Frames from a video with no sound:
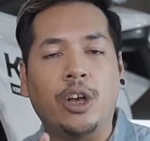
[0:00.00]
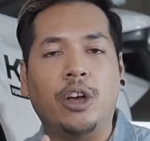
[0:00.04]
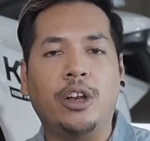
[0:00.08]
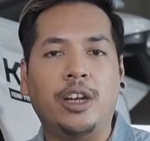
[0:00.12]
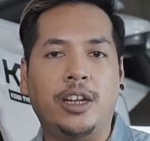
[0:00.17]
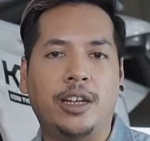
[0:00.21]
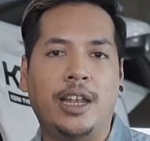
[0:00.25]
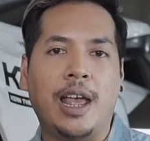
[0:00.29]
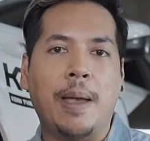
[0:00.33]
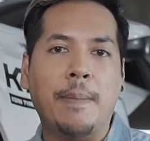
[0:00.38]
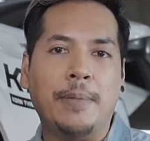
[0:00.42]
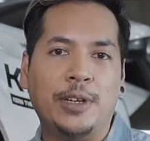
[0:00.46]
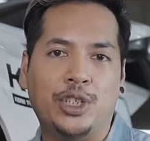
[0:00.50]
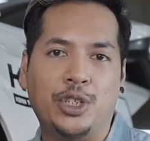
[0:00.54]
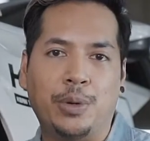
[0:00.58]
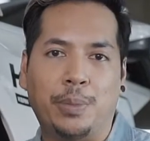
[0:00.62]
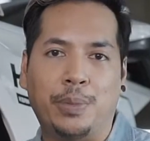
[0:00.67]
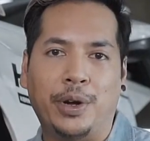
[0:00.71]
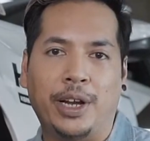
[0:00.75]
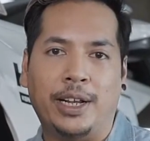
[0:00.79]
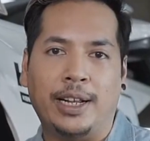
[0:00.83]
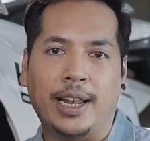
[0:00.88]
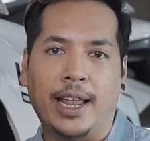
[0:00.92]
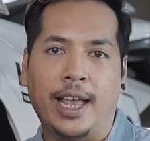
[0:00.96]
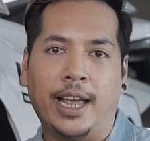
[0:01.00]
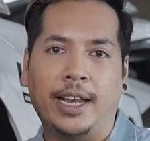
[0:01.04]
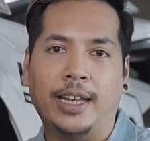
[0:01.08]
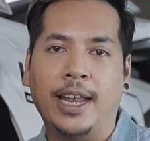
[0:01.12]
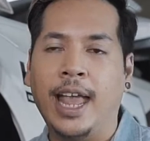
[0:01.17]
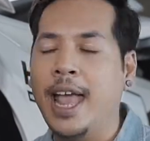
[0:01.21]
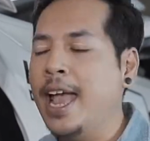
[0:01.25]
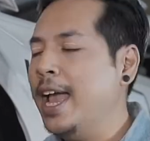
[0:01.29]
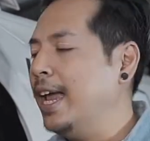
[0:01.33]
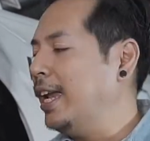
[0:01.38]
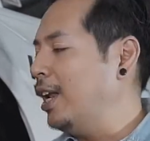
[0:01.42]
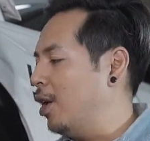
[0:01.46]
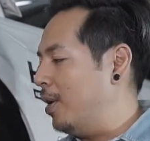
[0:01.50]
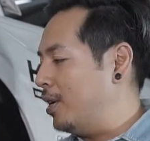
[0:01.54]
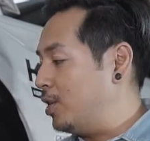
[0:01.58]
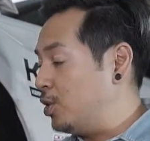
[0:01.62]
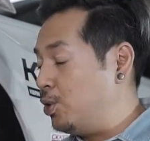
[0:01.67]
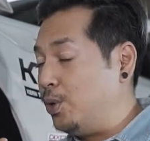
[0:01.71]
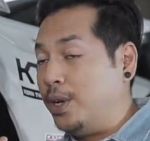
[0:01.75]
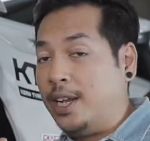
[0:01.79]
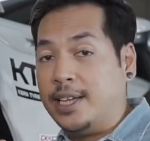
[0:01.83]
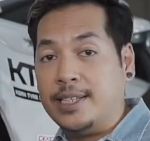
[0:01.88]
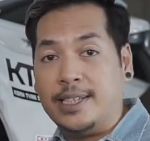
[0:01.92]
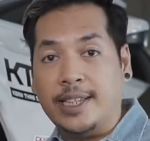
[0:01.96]
going to damage the brake line. Now, as
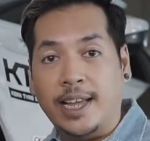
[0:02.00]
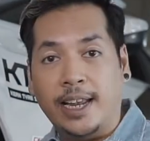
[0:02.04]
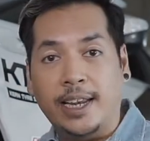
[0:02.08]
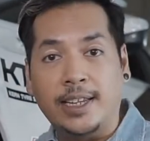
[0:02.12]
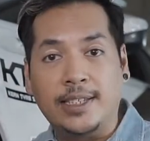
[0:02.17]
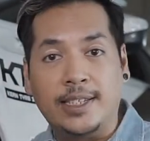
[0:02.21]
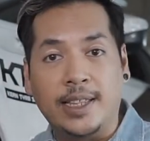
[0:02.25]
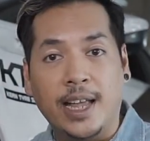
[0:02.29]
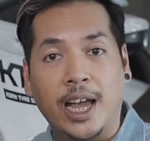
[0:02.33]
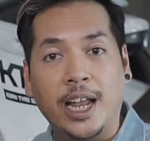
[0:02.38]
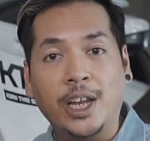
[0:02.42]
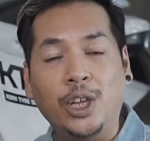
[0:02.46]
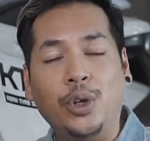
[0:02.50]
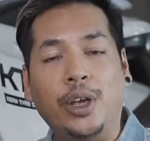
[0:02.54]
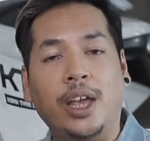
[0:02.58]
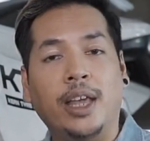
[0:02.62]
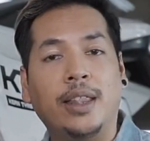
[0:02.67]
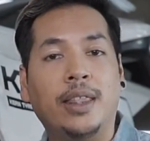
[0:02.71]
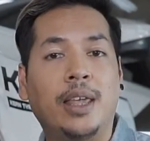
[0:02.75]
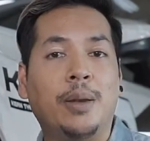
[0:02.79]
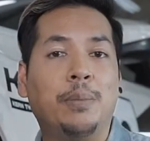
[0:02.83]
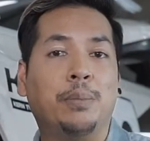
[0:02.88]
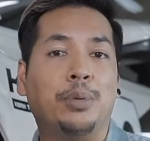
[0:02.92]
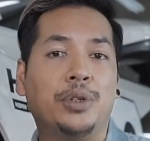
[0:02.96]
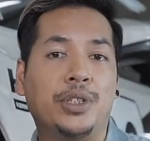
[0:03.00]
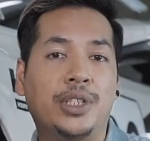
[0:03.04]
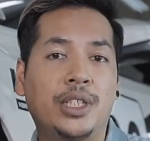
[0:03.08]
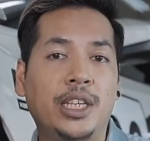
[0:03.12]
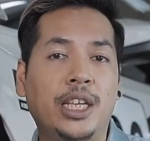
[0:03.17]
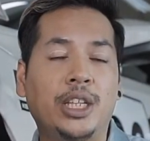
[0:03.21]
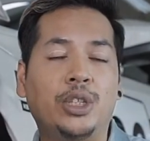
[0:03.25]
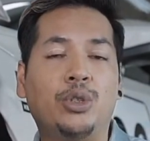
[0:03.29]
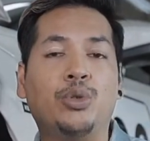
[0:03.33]
soon as that is done, you can then proceed